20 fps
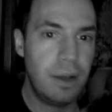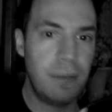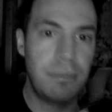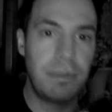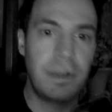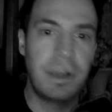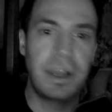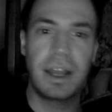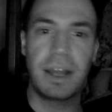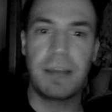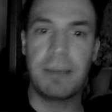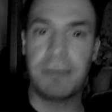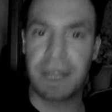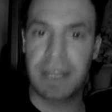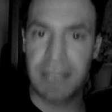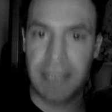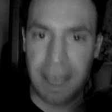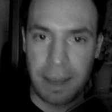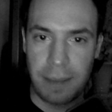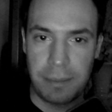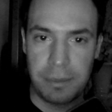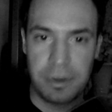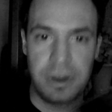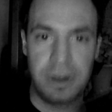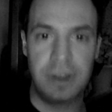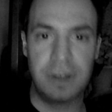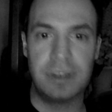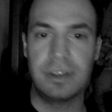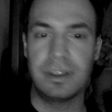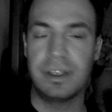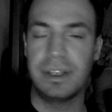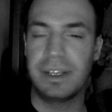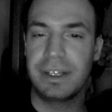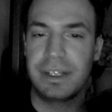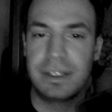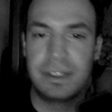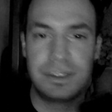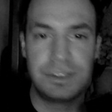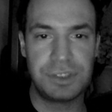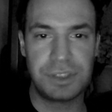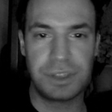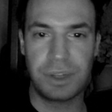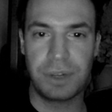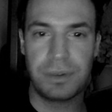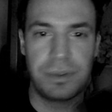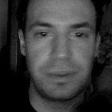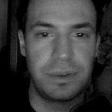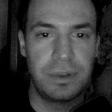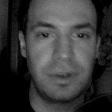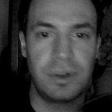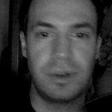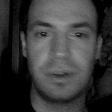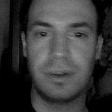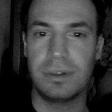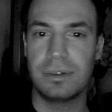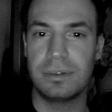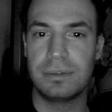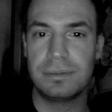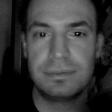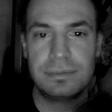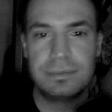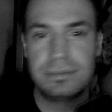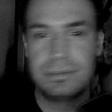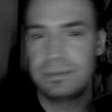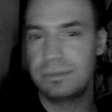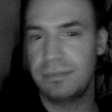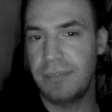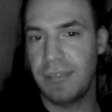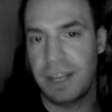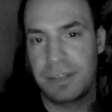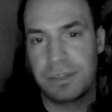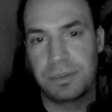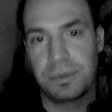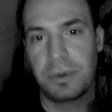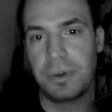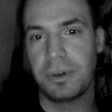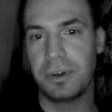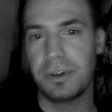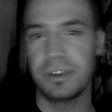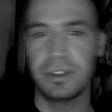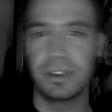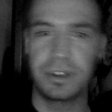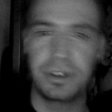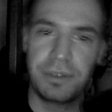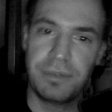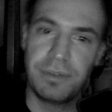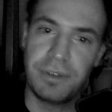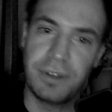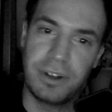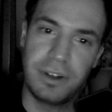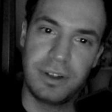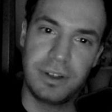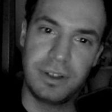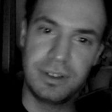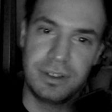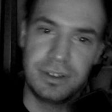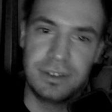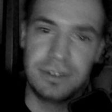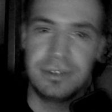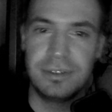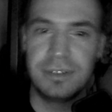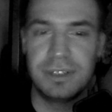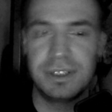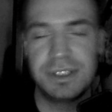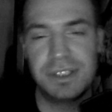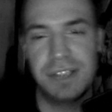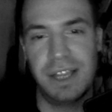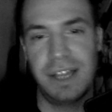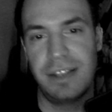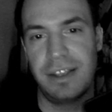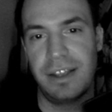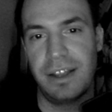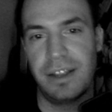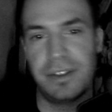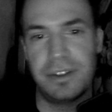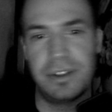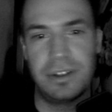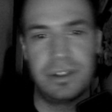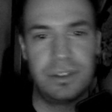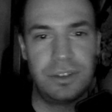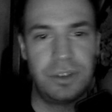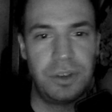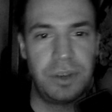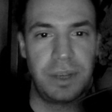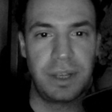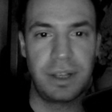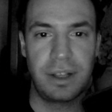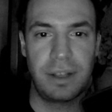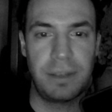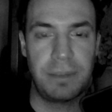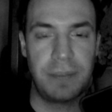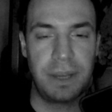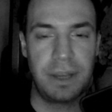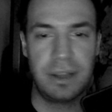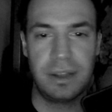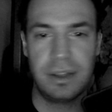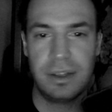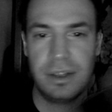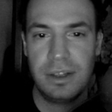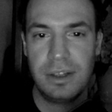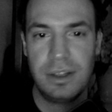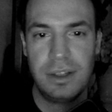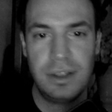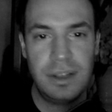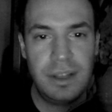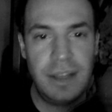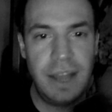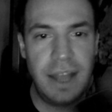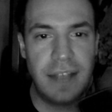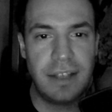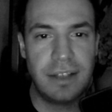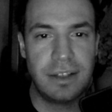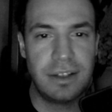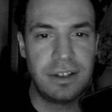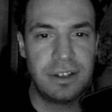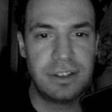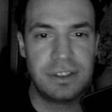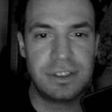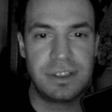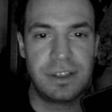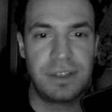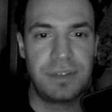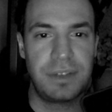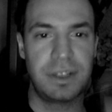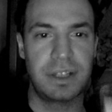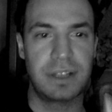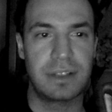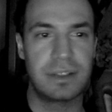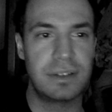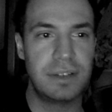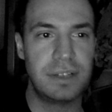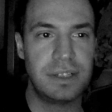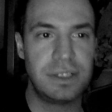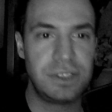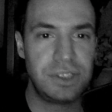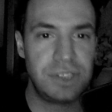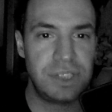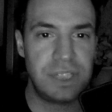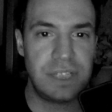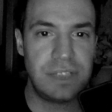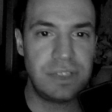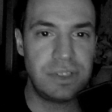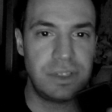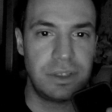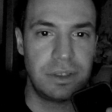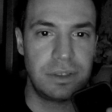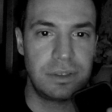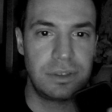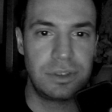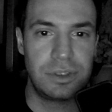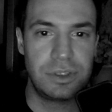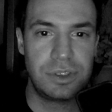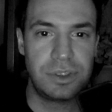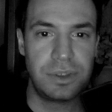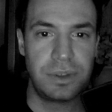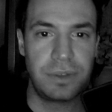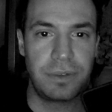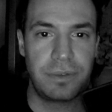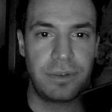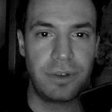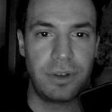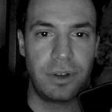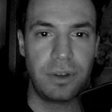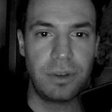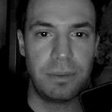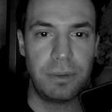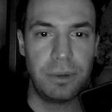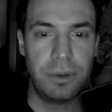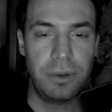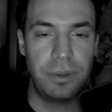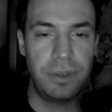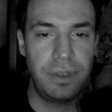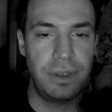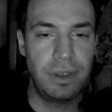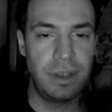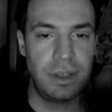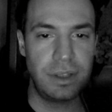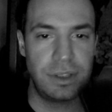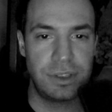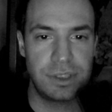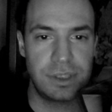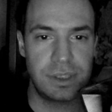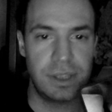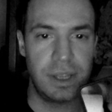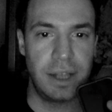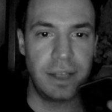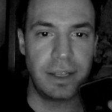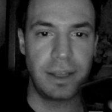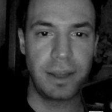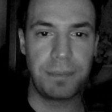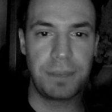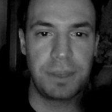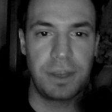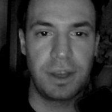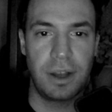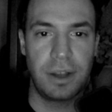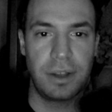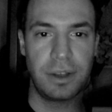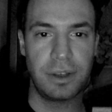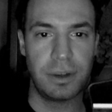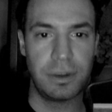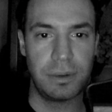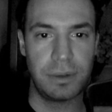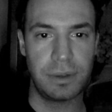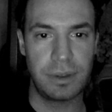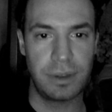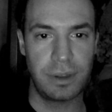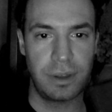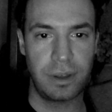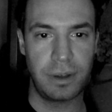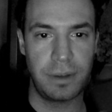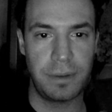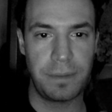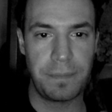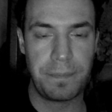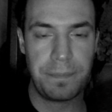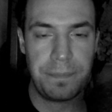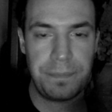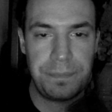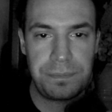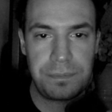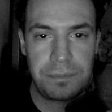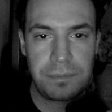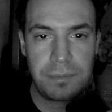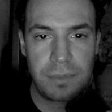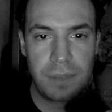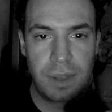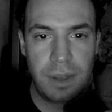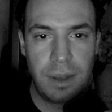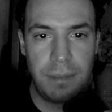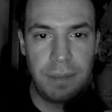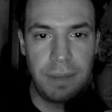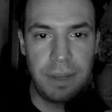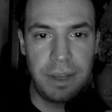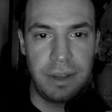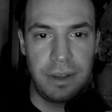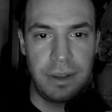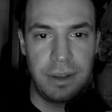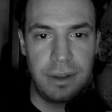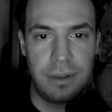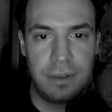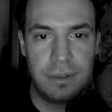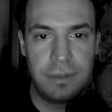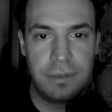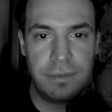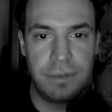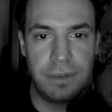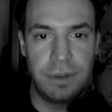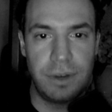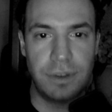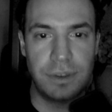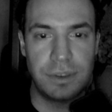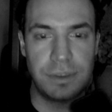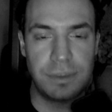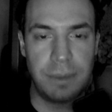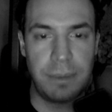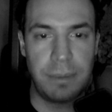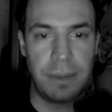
breaking out my camera and like just going through the whole export and convert and this, that, and the other, and doing it on my editor and stuff. Like, it's just easier just doing photo booth and then just lining up the audio with my phone as my